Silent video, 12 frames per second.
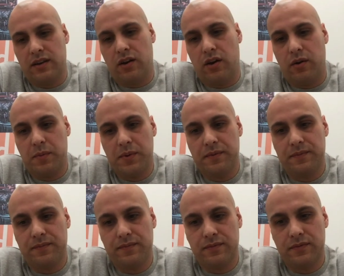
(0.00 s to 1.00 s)
Corp,
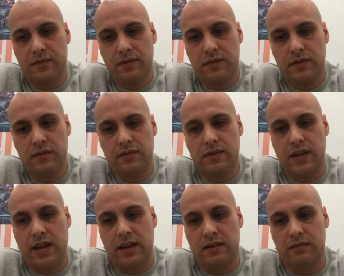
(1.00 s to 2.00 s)

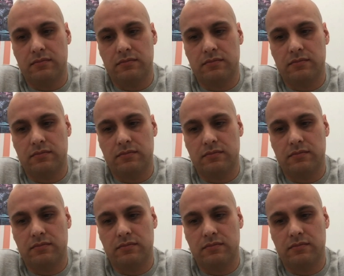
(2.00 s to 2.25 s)
then